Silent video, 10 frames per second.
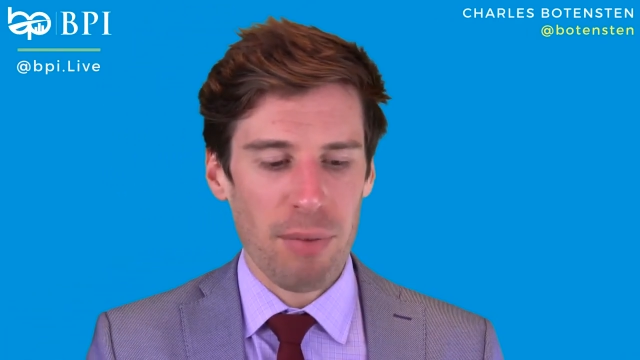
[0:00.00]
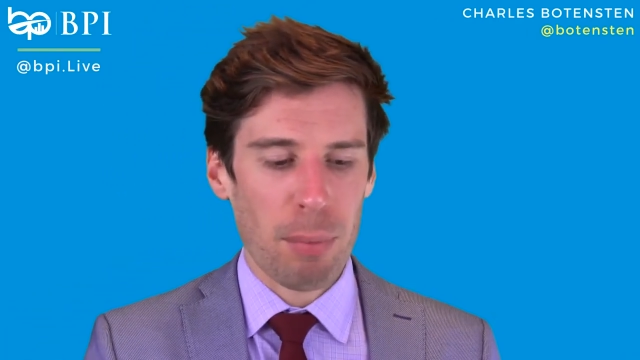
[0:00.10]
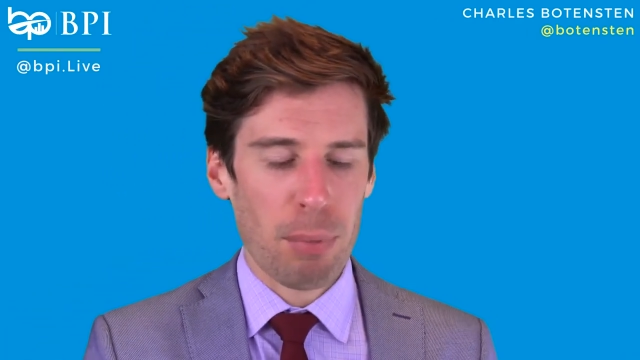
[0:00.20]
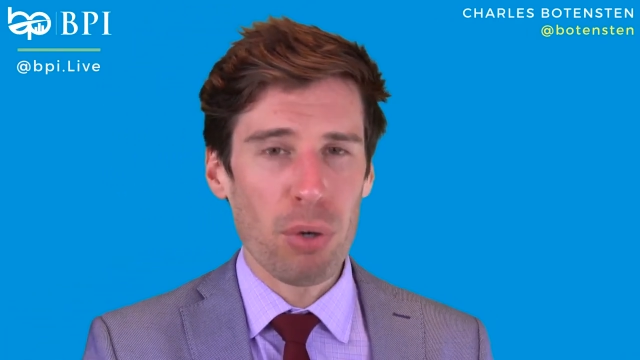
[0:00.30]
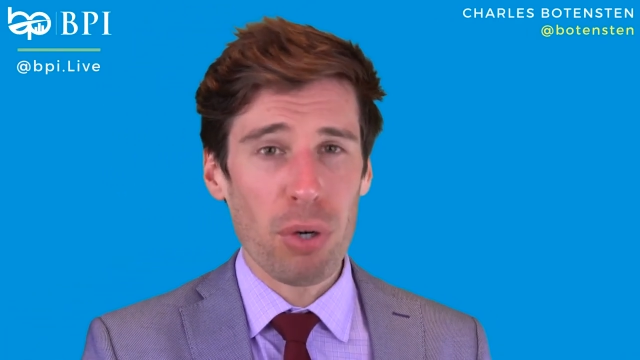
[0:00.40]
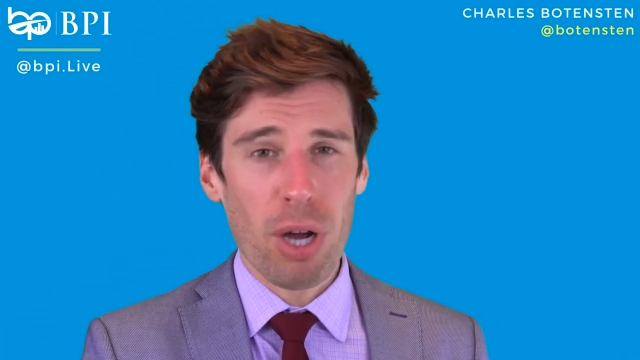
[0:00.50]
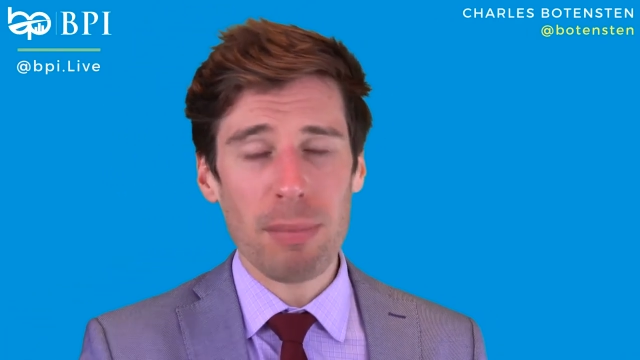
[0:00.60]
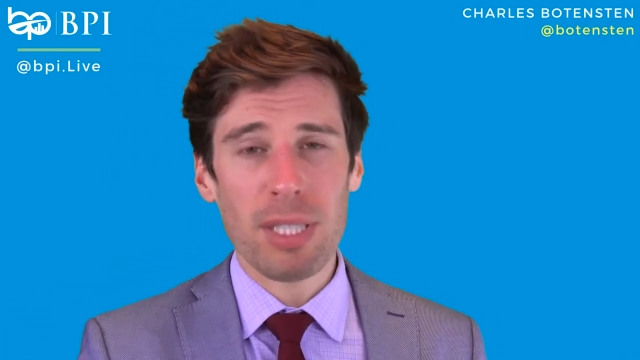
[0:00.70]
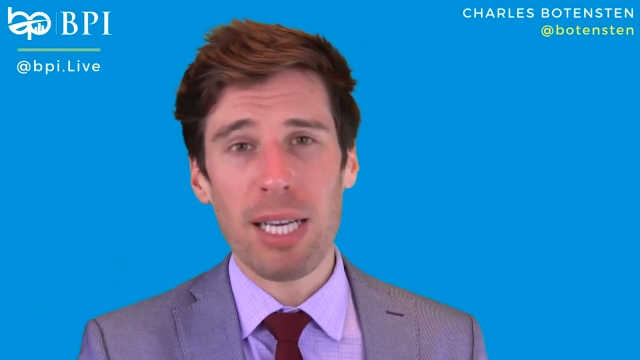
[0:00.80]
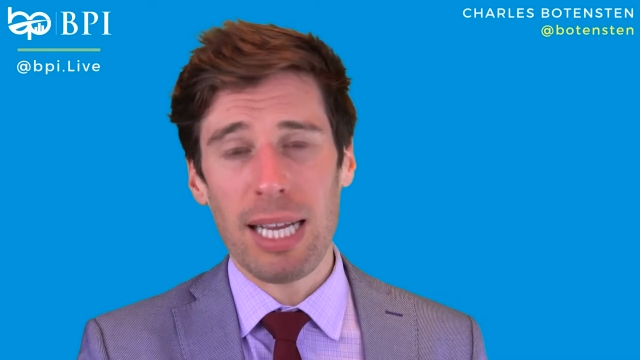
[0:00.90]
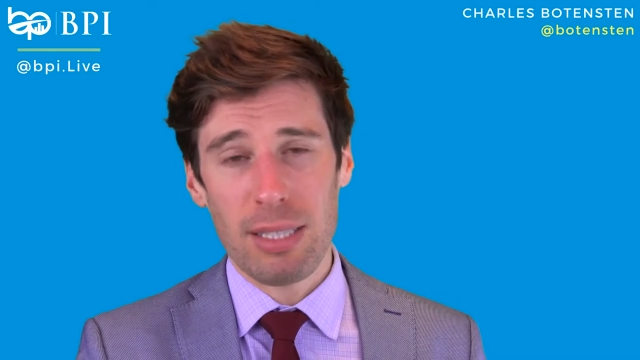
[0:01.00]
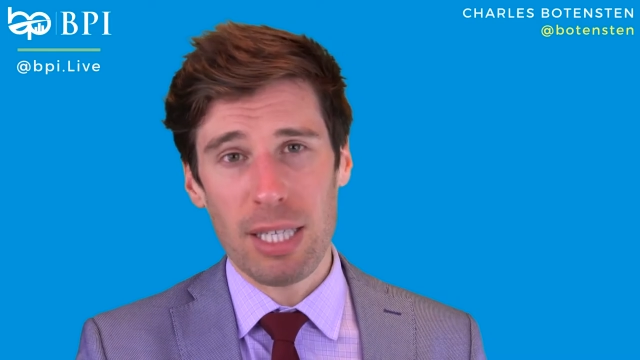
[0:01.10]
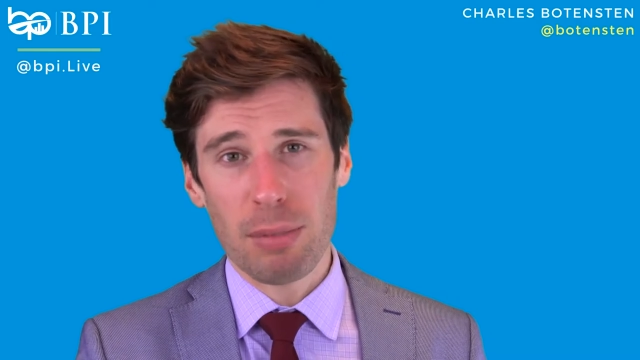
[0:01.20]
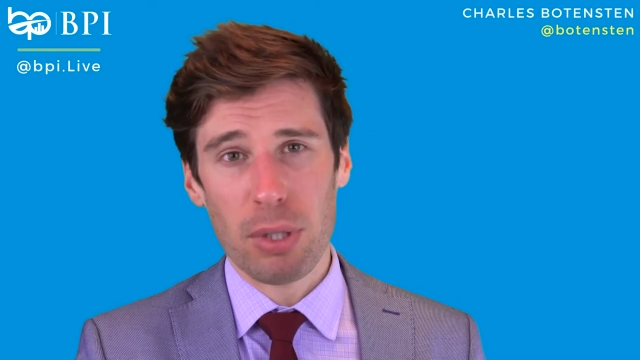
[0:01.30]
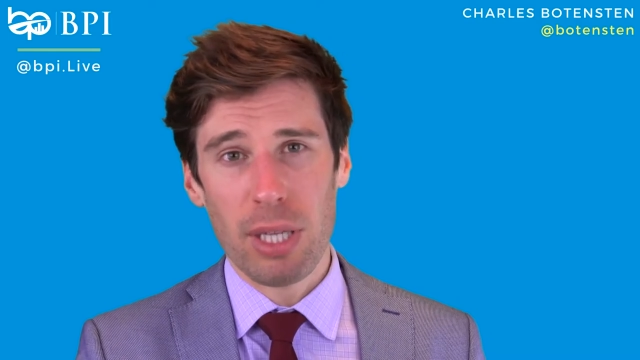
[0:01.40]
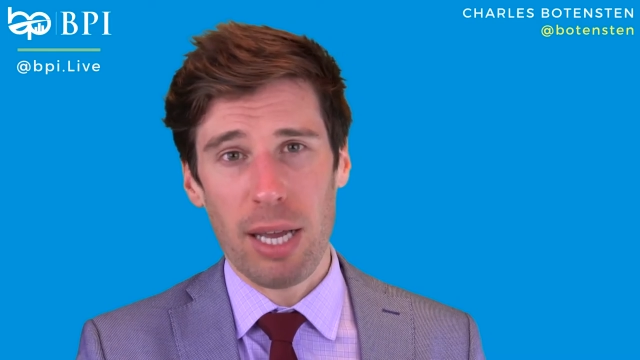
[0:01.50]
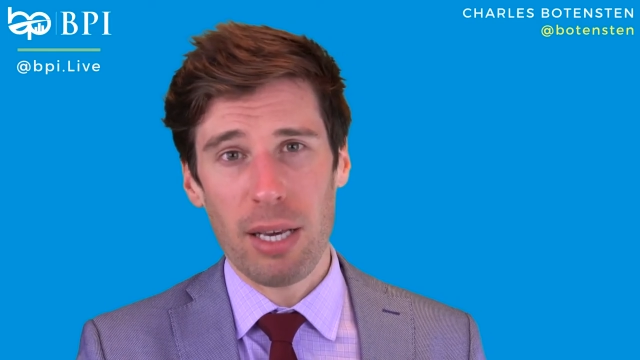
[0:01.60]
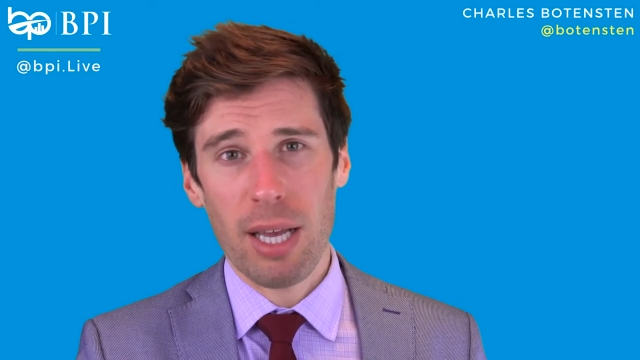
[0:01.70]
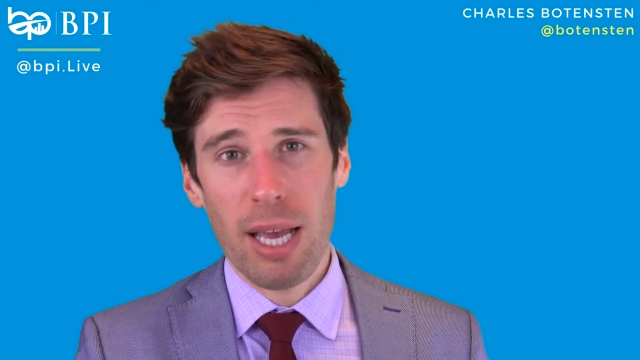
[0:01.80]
if a broker comes in at 6%,